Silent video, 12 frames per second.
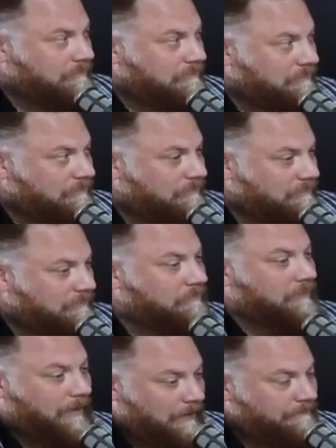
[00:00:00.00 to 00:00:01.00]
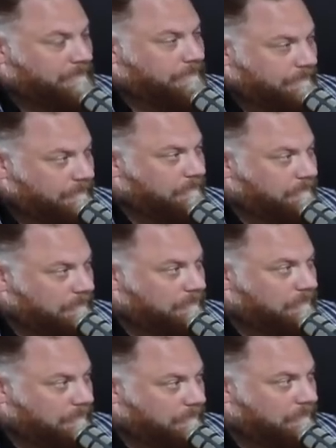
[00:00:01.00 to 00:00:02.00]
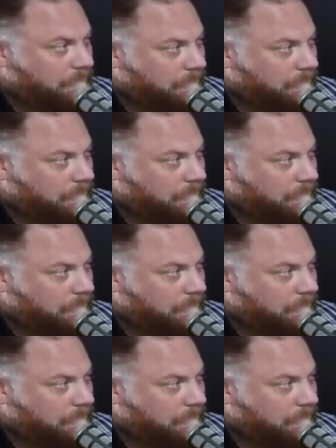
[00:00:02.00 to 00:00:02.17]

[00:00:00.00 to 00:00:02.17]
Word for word: your job. Yeah. You're not here to